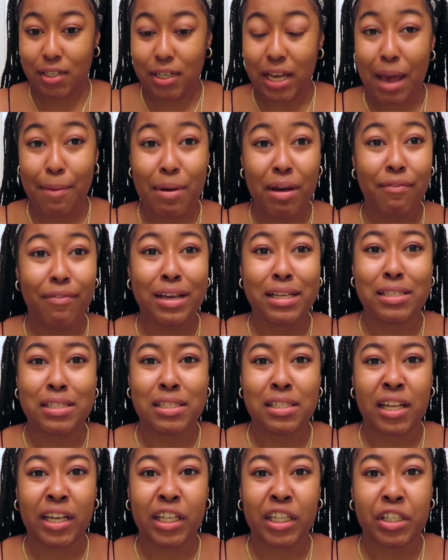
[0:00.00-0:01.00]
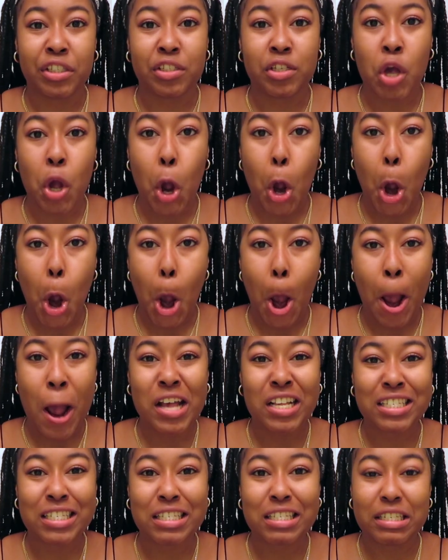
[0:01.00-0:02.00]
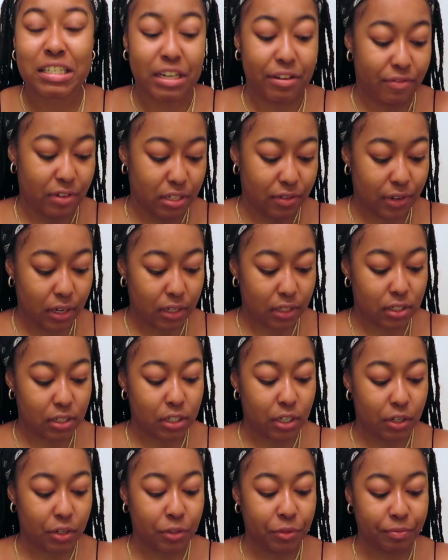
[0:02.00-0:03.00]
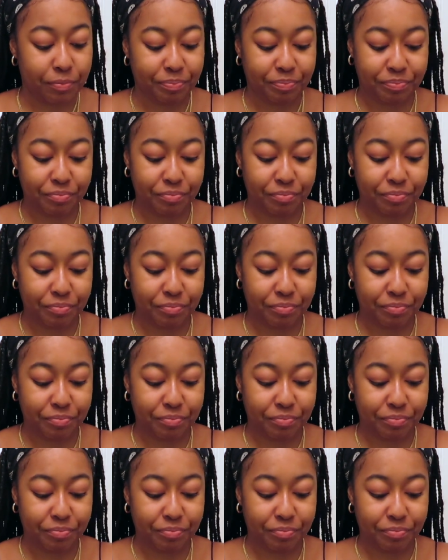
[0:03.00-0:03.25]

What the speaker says: And my face is like stiff as fuck. So